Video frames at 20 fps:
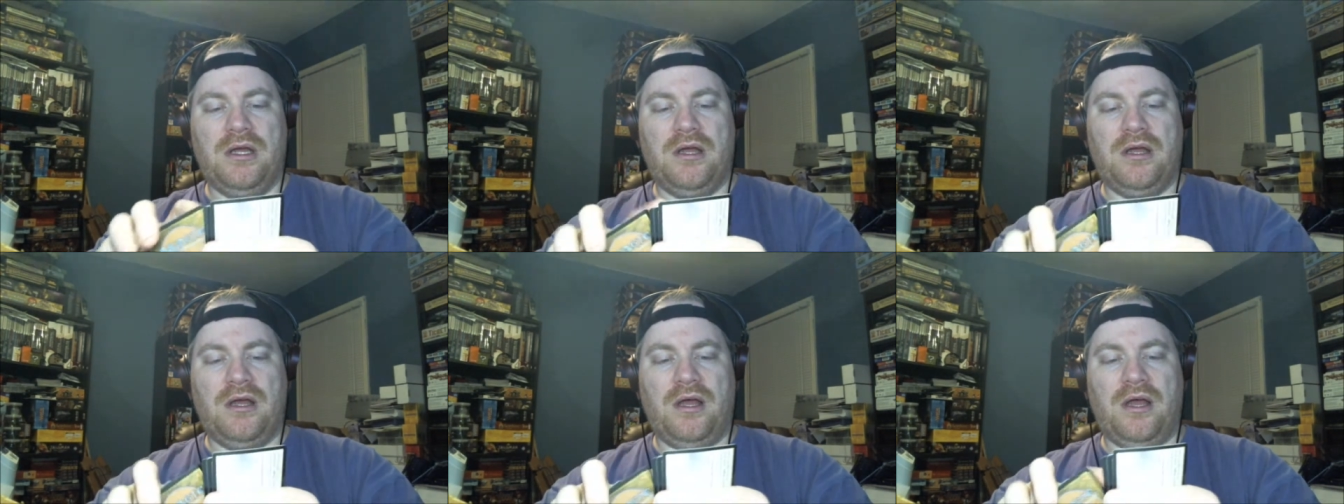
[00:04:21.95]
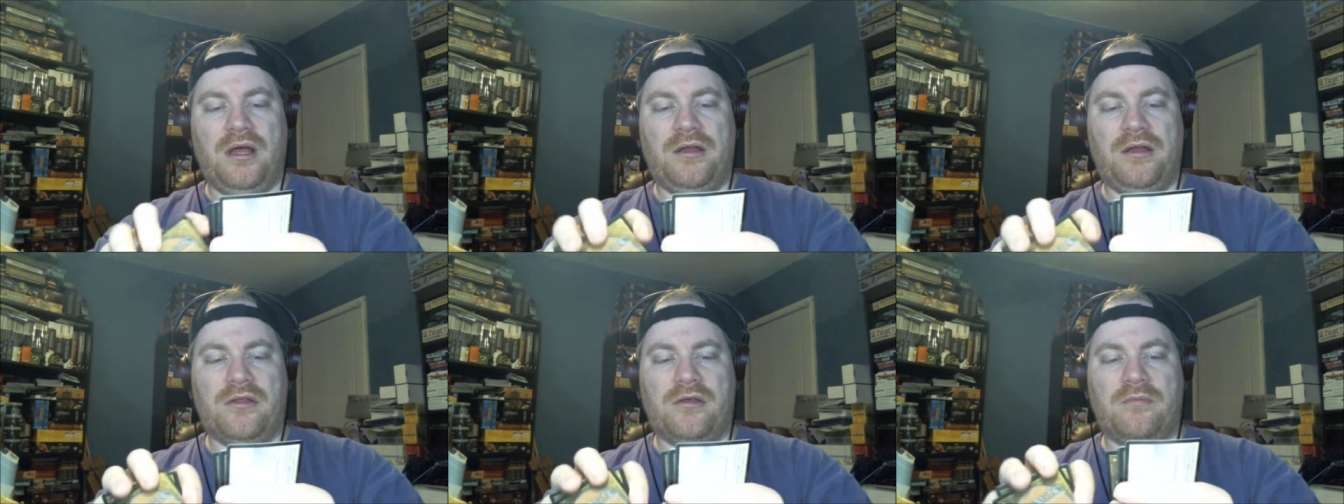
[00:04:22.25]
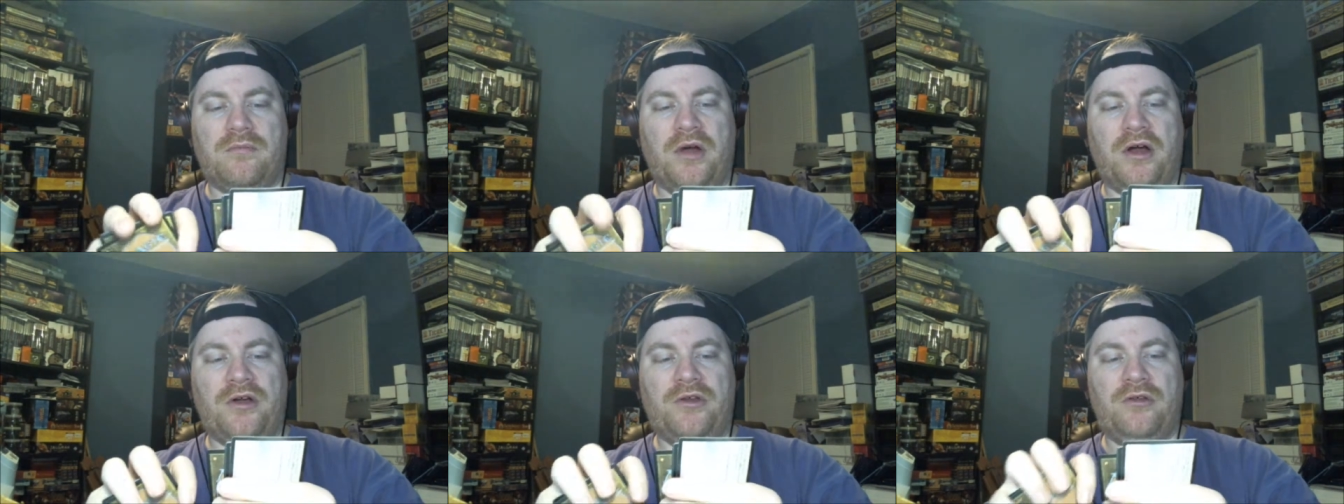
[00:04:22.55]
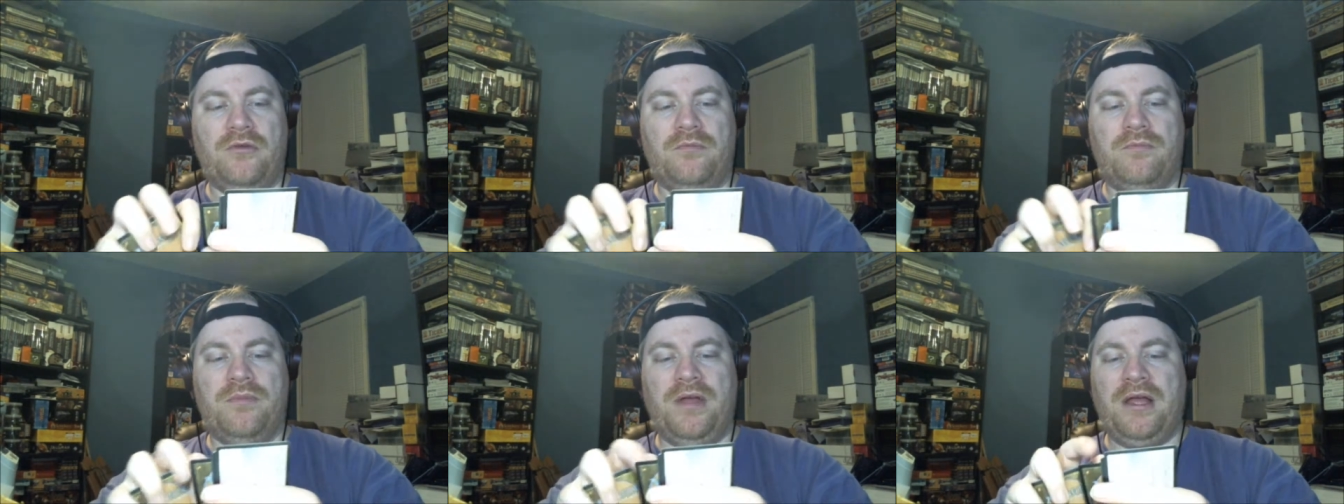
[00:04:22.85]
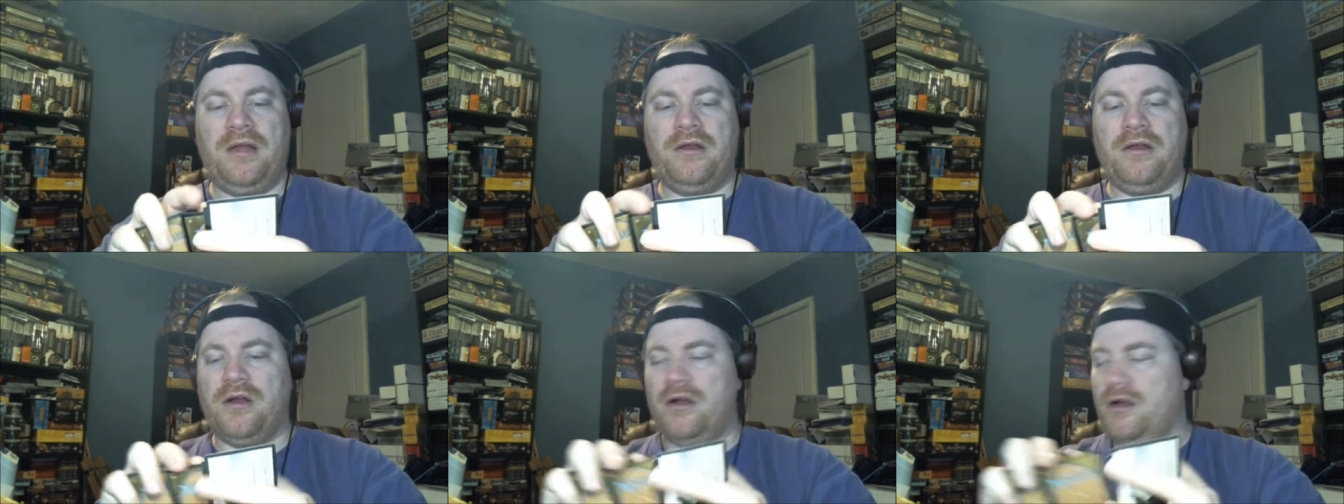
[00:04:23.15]
another Mardu
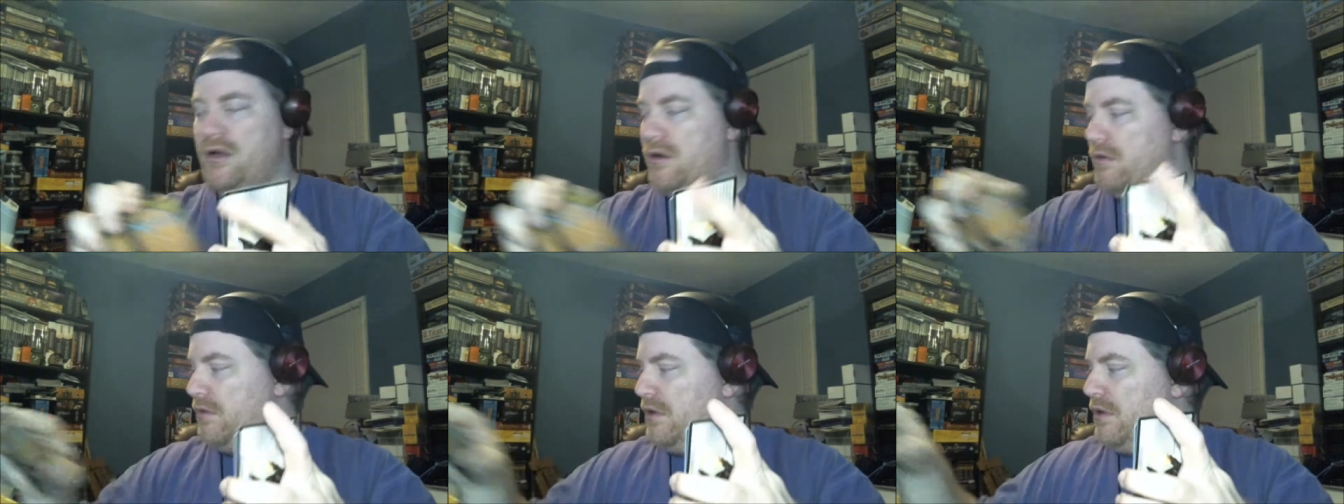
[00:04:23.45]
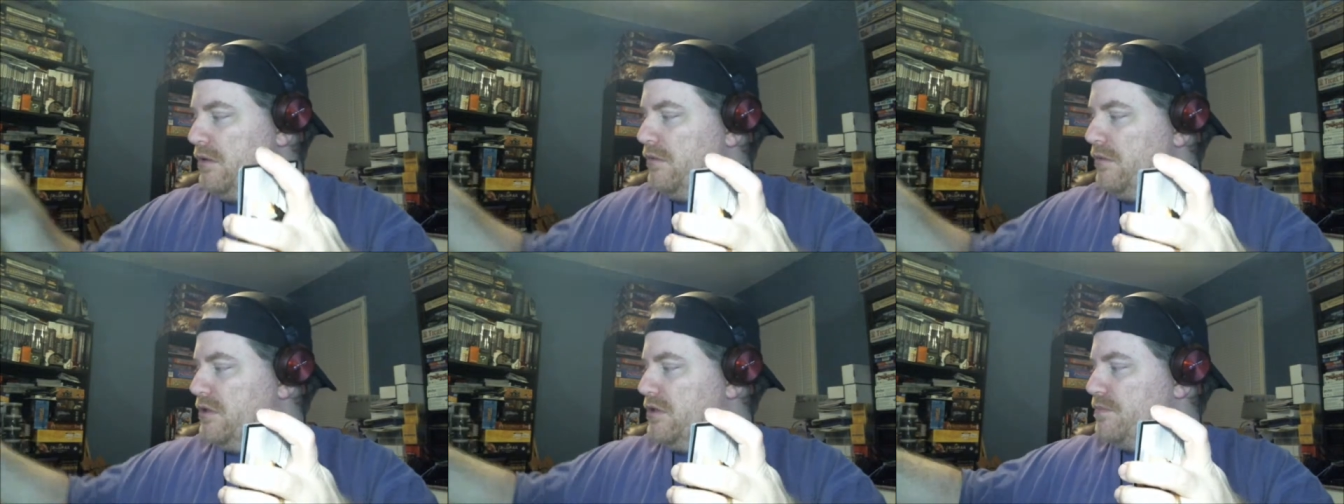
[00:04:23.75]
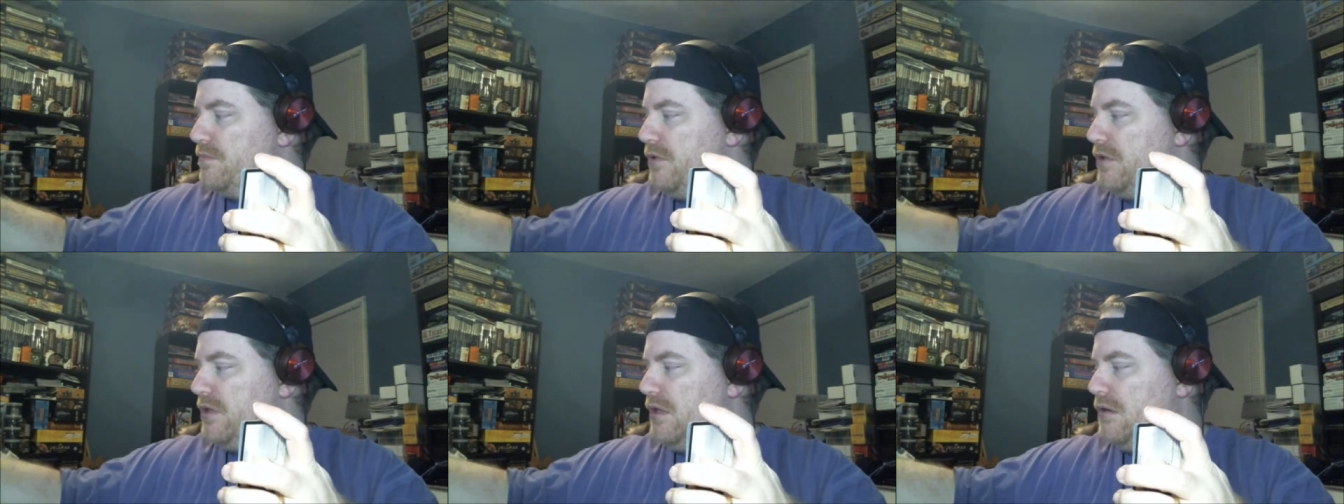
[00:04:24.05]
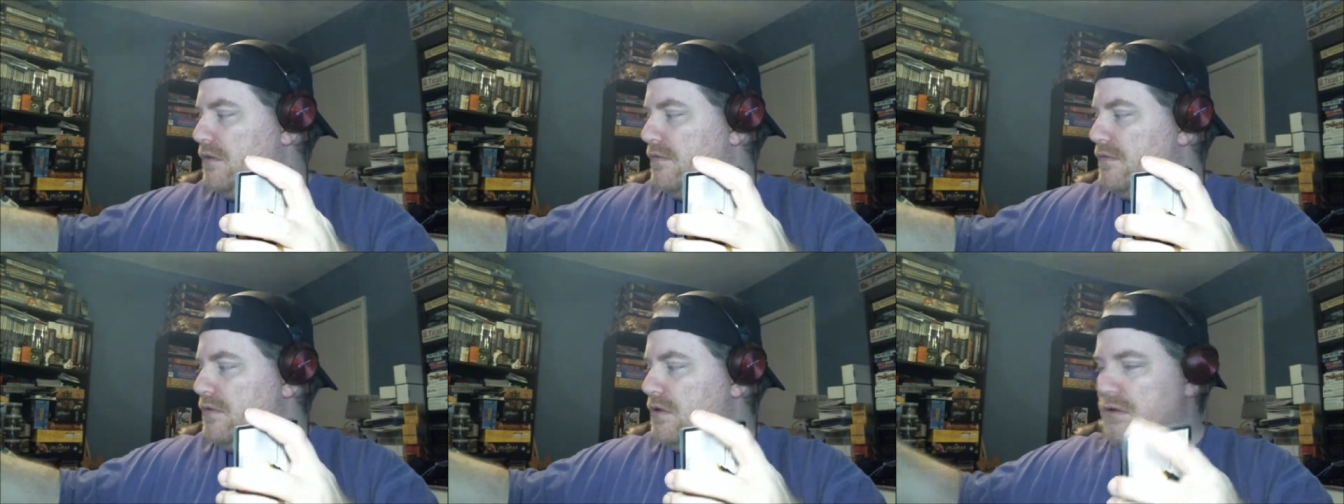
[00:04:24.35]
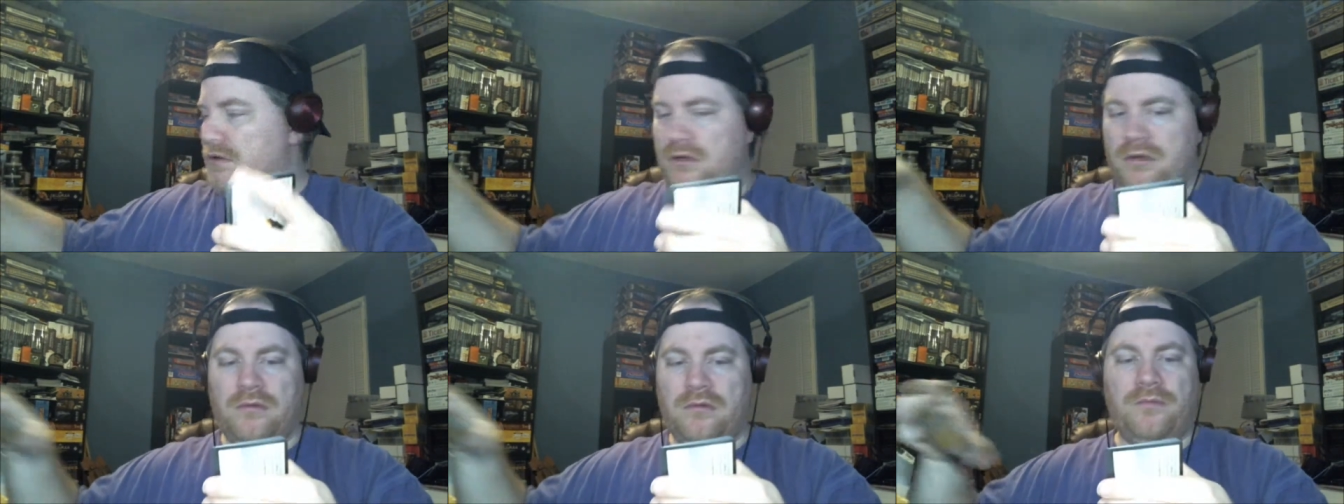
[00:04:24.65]
Banner. Well, we just put that over there
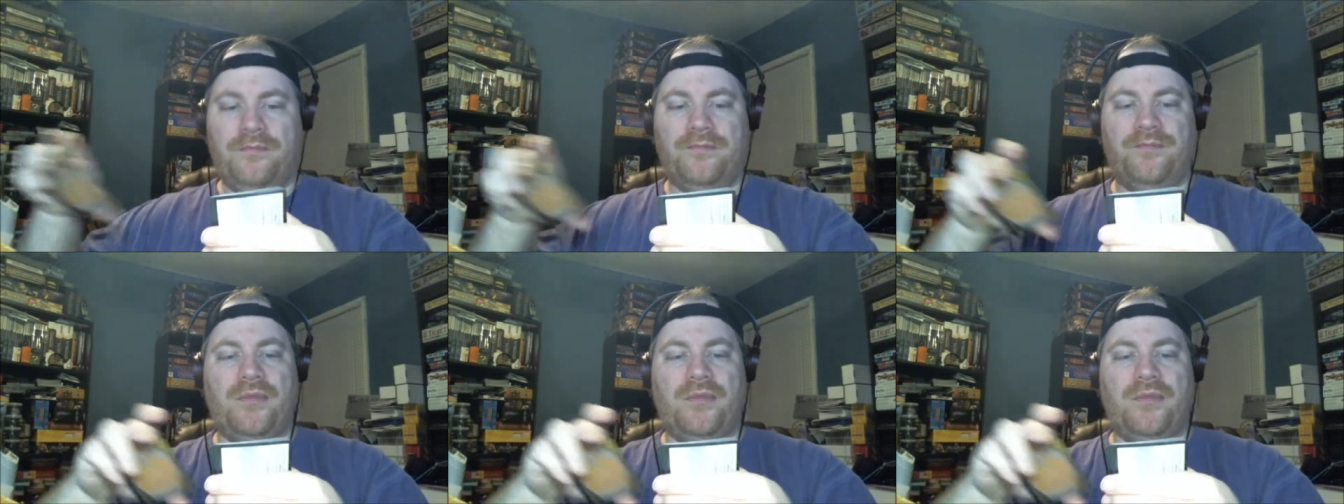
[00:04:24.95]
too.